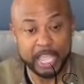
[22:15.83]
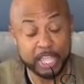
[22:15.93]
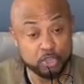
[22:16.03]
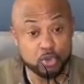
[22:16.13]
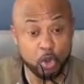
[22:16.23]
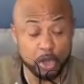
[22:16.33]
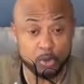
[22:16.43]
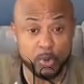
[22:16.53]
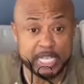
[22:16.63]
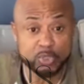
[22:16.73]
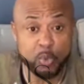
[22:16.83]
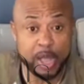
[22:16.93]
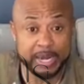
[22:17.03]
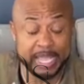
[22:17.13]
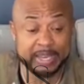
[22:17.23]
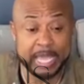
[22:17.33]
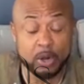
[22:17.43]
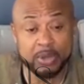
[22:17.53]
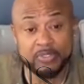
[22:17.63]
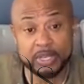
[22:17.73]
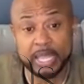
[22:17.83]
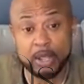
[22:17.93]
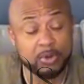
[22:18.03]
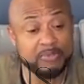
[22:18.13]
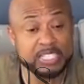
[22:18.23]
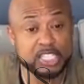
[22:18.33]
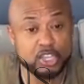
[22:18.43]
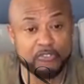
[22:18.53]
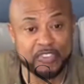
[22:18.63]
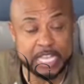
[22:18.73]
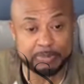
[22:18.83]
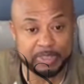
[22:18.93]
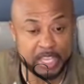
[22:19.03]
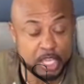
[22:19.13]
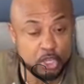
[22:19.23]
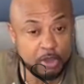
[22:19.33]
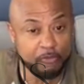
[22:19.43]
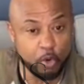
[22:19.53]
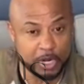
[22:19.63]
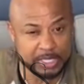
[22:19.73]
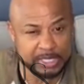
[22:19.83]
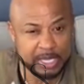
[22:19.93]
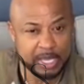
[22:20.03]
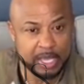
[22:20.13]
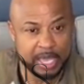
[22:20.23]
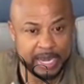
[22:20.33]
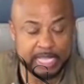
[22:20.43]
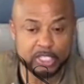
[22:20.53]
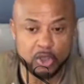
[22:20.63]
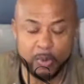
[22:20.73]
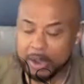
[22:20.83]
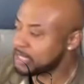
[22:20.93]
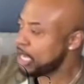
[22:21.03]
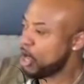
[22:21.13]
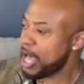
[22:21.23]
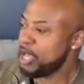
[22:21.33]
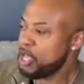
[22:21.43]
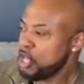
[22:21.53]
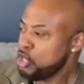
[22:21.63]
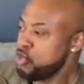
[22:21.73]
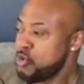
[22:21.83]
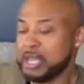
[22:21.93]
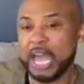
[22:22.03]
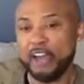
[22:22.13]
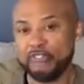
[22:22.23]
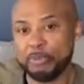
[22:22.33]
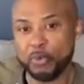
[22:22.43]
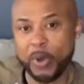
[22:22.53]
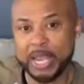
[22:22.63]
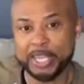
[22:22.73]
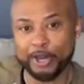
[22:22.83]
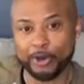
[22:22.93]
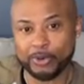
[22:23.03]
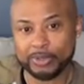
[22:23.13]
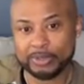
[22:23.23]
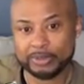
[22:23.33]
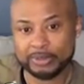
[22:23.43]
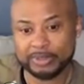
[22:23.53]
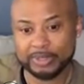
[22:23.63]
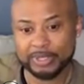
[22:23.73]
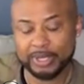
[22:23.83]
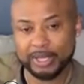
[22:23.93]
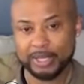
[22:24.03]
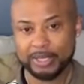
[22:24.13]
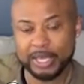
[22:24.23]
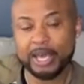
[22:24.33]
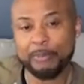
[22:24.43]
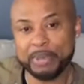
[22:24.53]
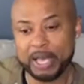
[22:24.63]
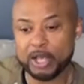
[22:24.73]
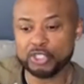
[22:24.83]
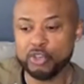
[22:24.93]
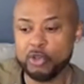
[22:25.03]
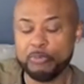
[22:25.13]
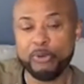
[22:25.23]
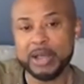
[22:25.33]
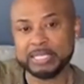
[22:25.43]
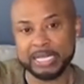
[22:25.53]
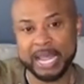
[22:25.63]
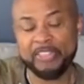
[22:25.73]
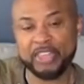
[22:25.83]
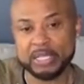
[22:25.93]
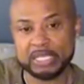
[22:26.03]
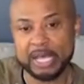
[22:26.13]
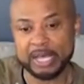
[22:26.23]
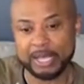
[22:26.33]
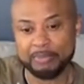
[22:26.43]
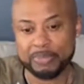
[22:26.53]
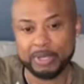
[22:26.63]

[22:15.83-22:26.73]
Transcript: And you go in a restaurant and they don't even see your face, but they hear your voice. And they turn around and say, "You the guy from the radio." Yeah, because you're present at that time.